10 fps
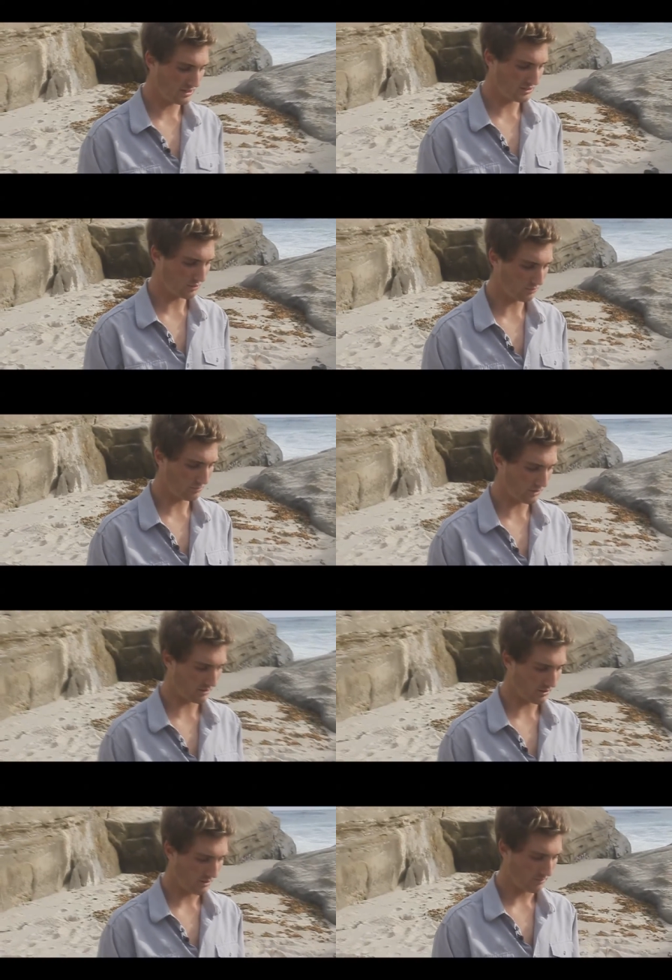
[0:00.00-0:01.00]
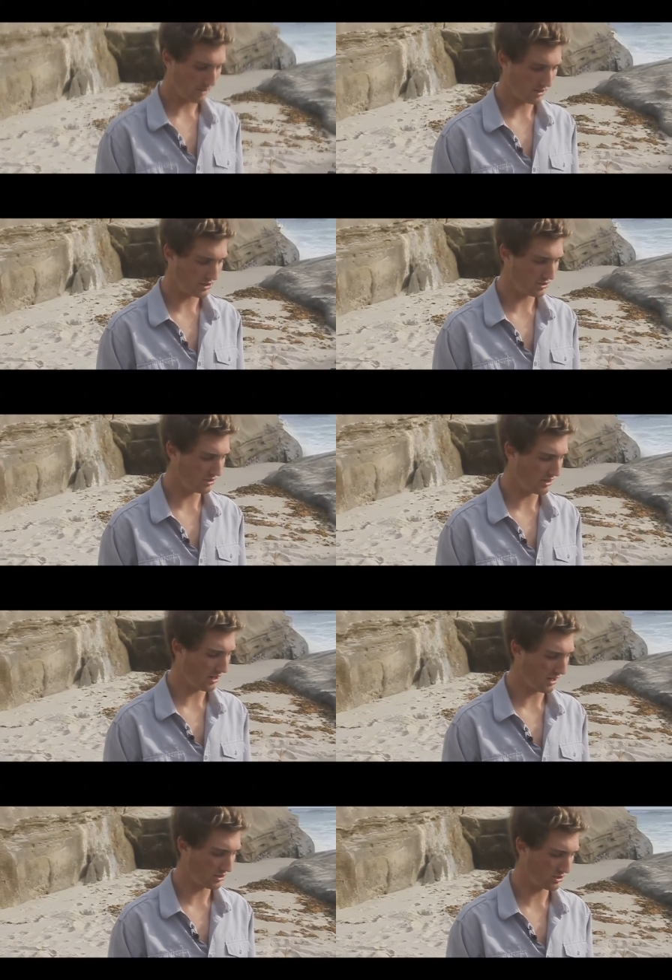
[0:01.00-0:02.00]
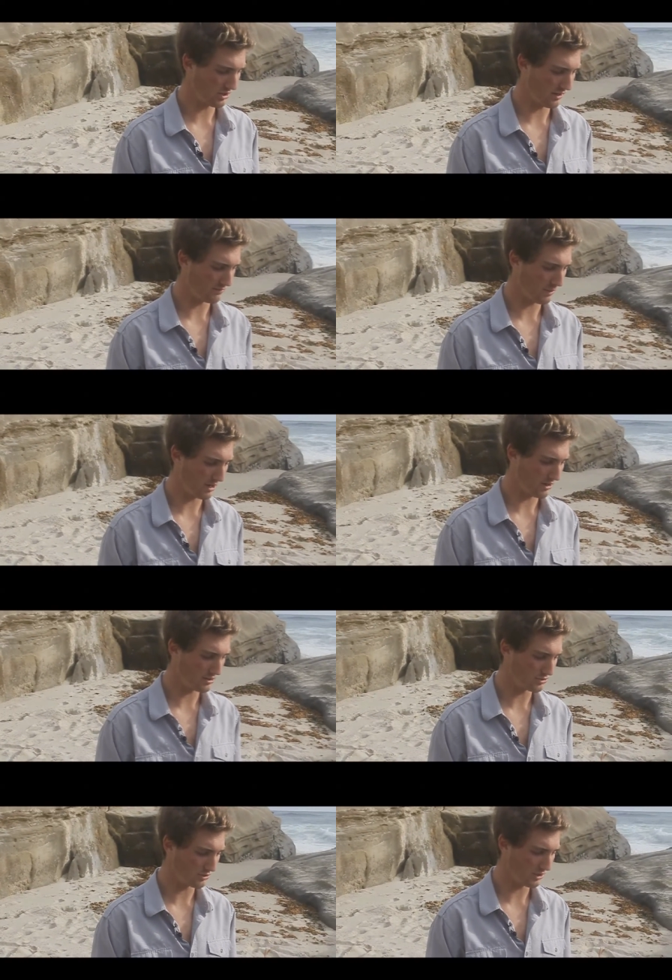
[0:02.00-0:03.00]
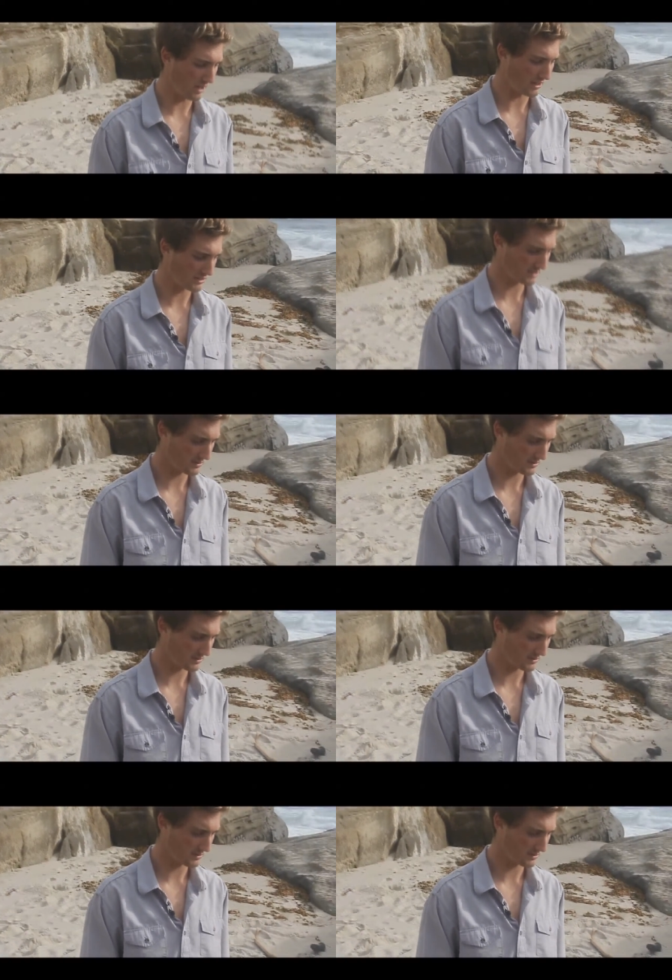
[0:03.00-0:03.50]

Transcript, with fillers: he told me Paris should, not, should have married Juliet.